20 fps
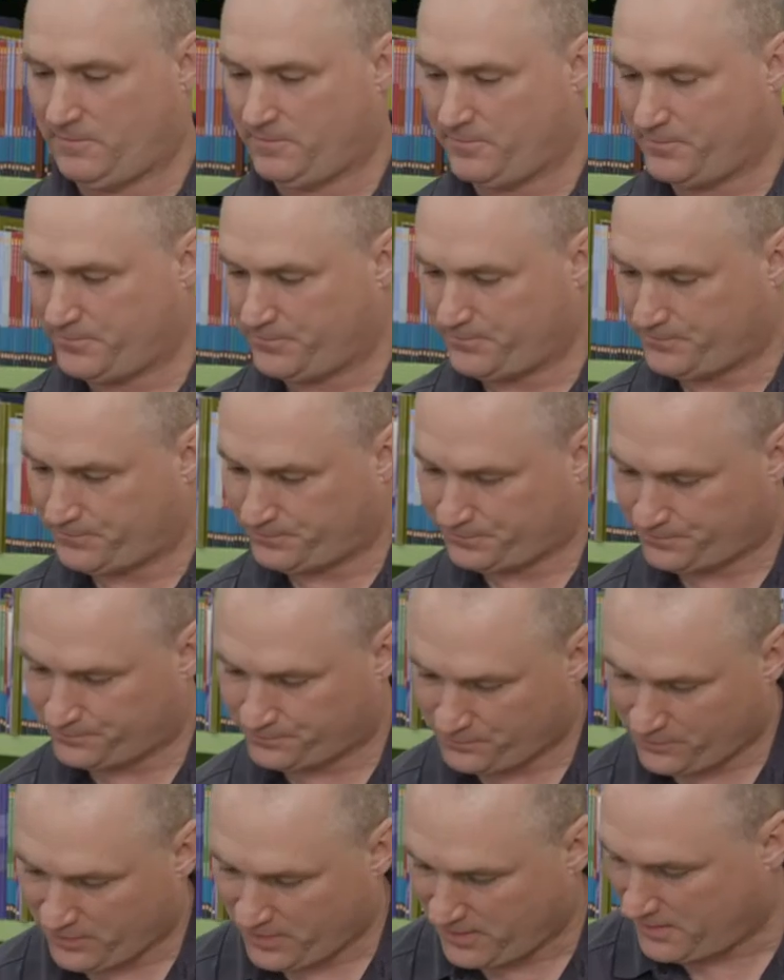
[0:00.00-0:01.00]

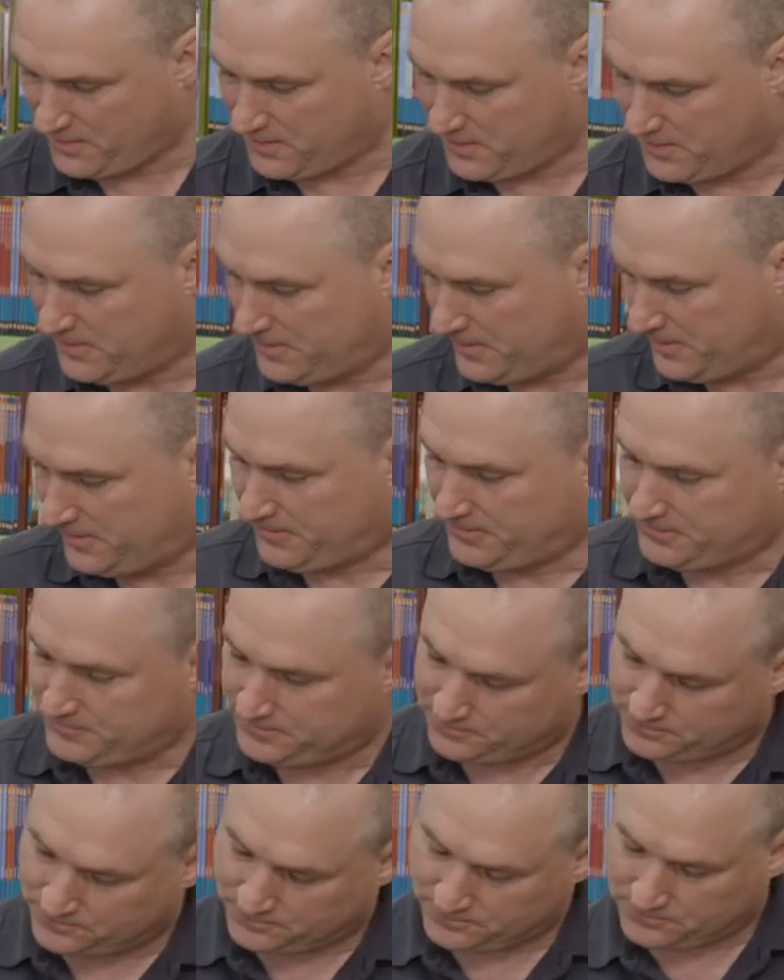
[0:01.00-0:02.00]

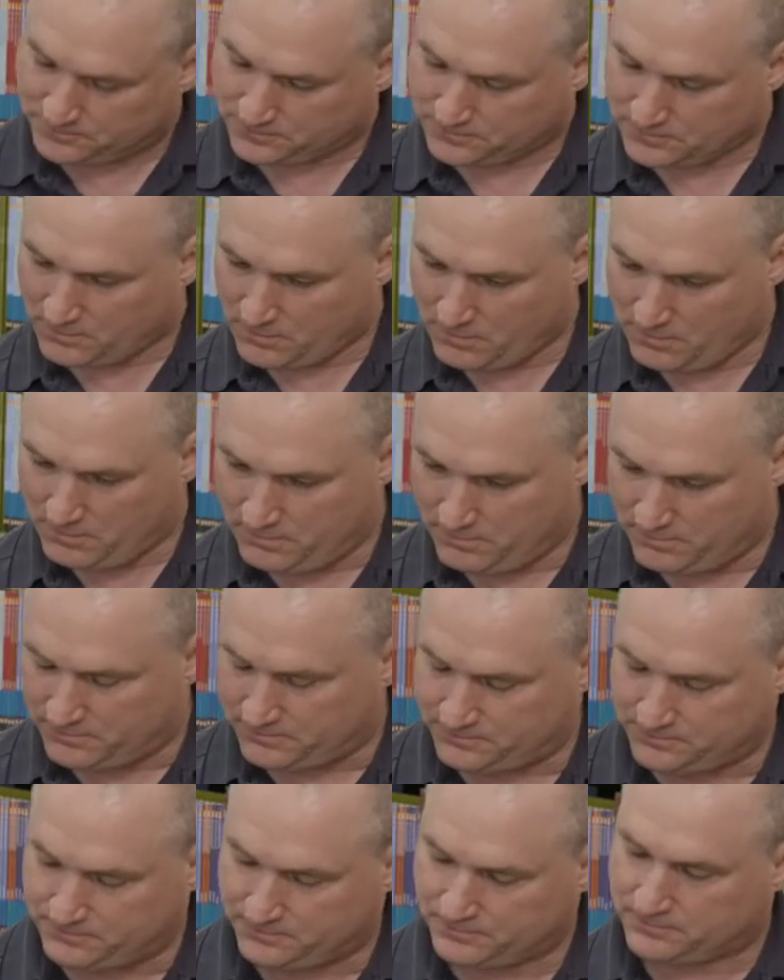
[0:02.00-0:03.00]

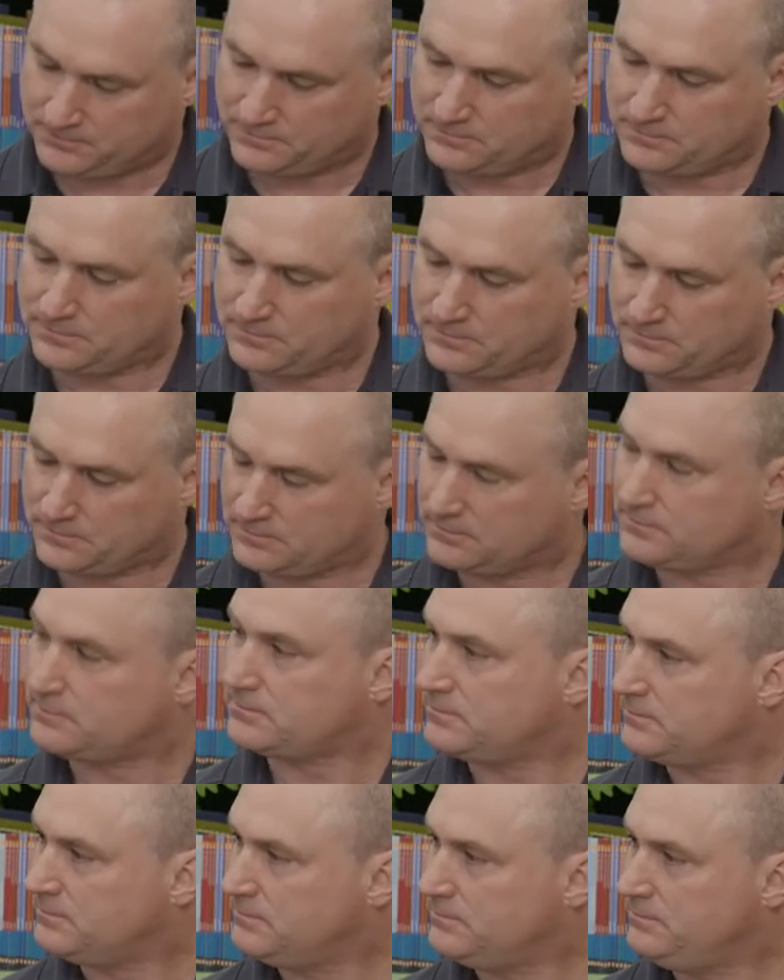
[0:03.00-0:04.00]

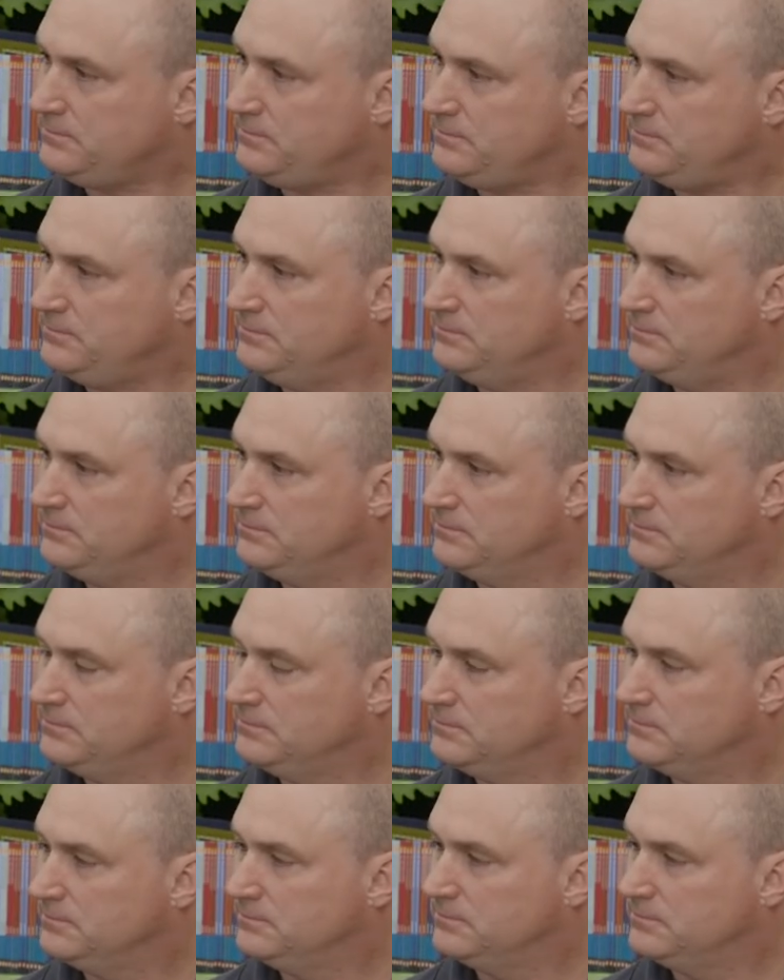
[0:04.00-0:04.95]
No words are spoken by the person on screen.